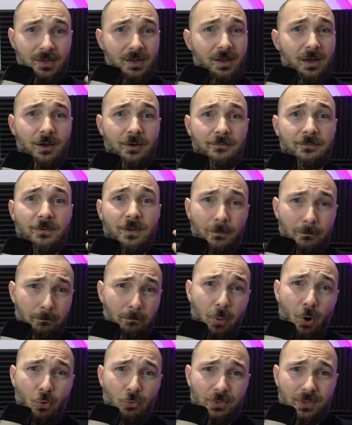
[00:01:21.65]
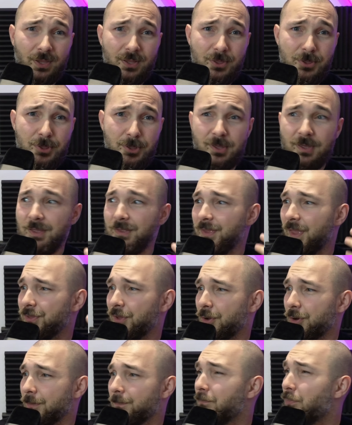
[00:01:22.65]
of components that
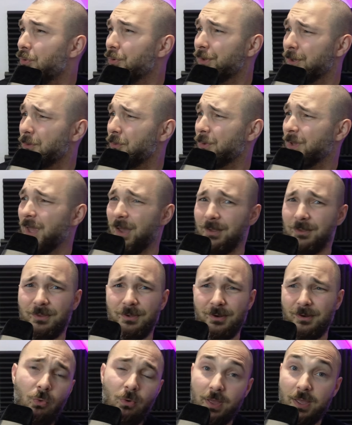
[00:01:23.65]
are put together